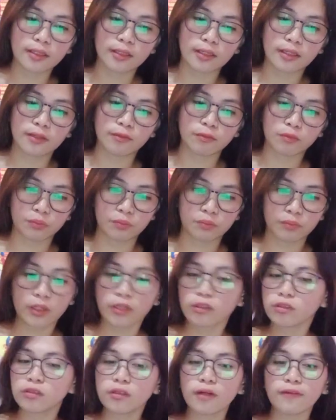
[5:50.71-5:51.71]
the
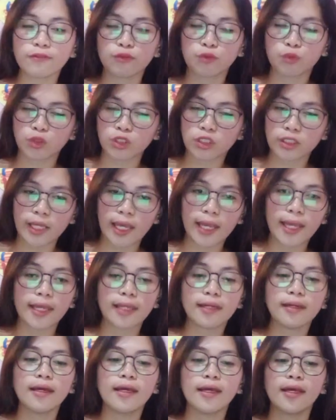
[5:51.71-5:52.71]
Microsoft Word,
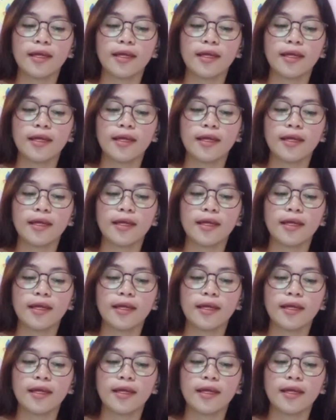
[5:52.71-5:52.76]
and